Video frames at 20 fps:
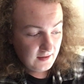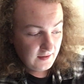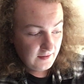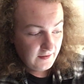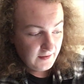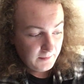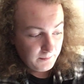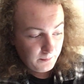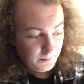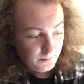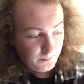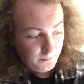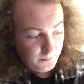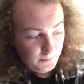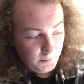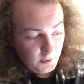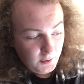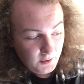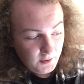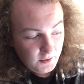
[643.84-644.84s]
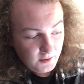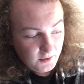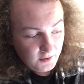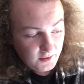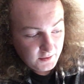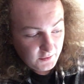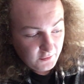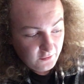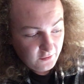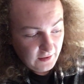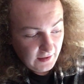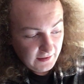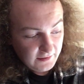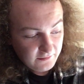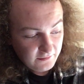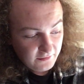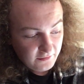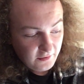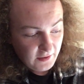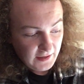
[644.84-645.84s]
and then put it on your
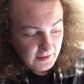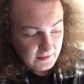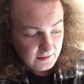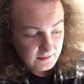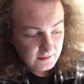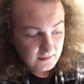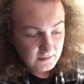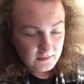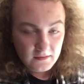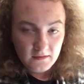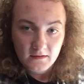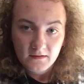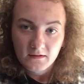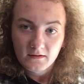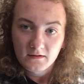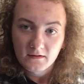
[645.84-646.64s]
second fret. Now